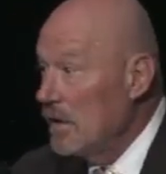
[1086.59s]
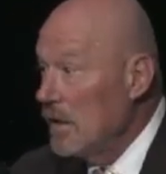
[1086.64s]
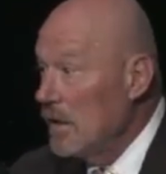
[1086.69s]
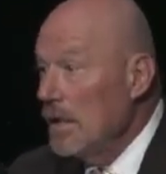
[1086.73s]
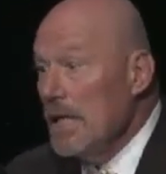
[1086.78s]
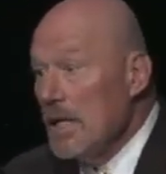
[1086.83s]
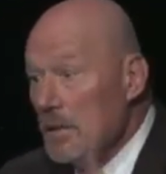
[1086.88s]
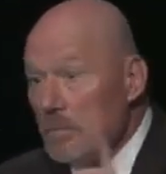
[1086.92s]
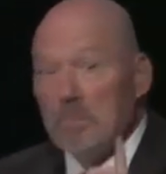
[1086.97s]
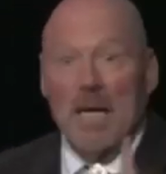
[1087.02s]

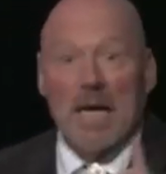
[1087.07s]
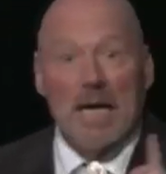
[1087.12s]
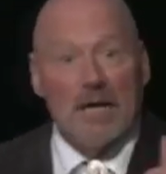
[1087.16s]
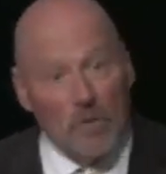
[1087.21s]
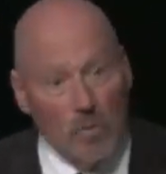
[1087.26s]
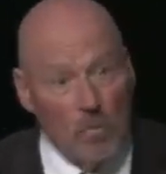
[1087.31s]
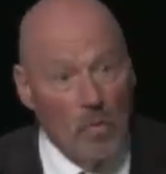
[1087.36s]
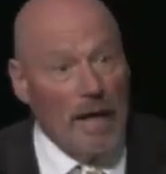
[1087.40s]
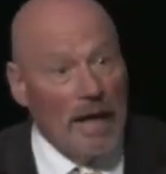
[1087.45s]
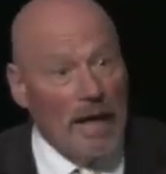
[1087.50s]
And by the
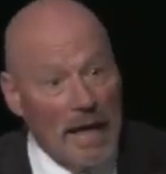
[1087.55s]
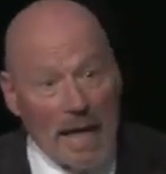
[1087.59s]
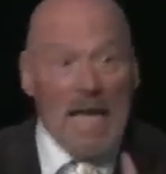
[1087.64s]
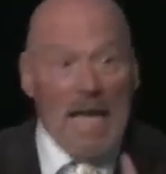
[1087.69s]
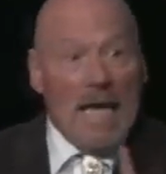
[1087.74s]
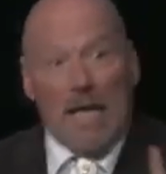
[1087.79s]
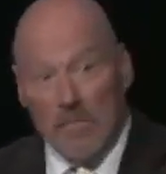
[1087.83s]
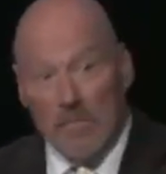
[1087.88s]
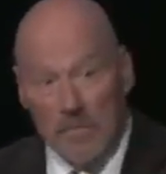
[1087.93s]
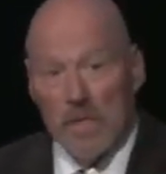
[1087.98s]
way,
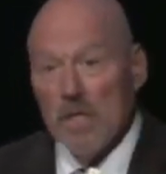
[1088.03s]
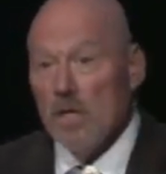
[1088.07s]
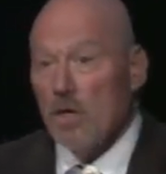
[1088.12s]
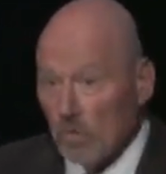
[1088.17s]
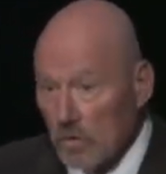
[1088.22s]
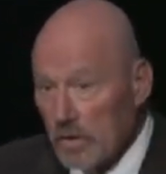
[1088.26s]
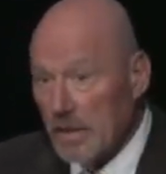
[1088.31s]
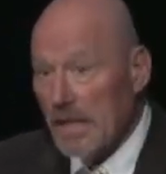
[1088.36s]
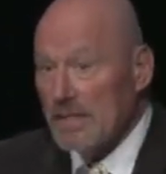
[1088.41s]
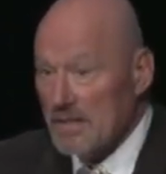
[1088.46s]
in the Old
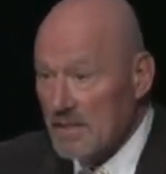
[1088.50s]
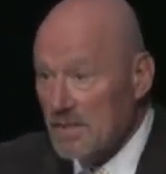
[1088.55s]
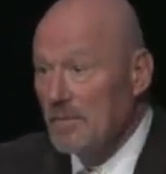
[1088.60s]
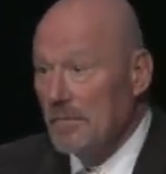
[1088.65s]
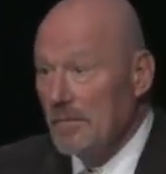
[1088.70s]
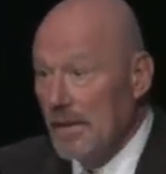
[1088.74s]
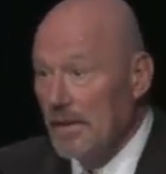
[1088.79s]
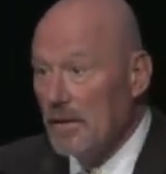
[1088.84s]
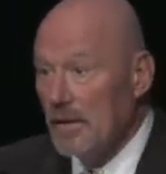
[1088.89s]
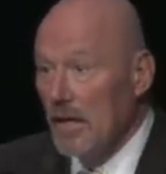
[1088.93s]

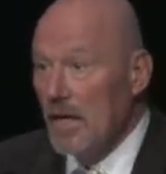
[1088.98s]
Testament,